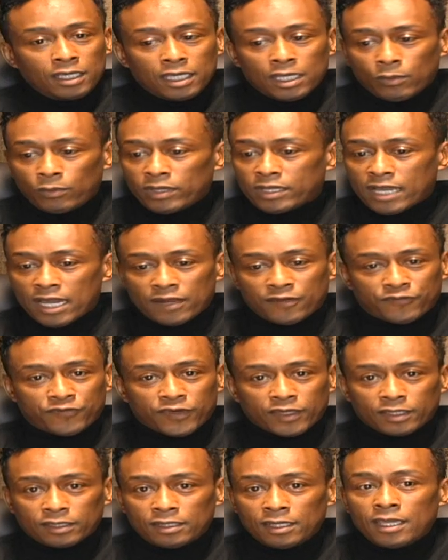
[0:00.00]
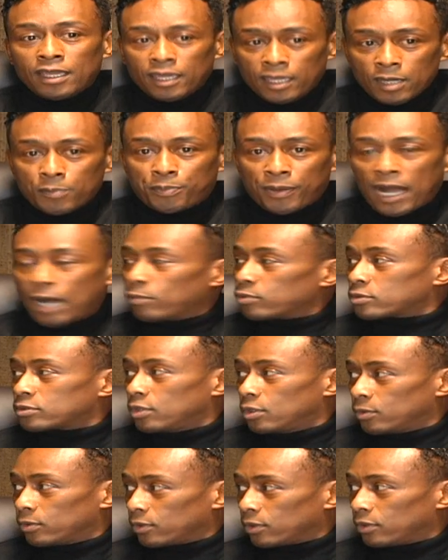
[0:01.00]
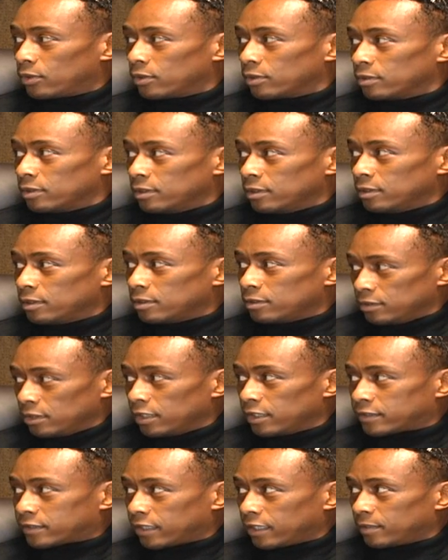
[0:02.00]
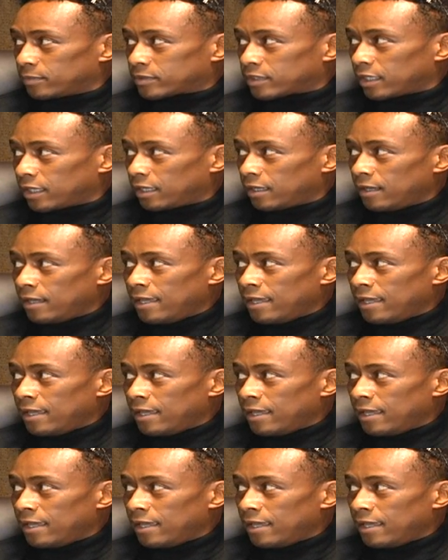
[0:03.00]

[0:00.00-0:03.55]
And we kind of figured hip hop was going on. You understand what I'm saying?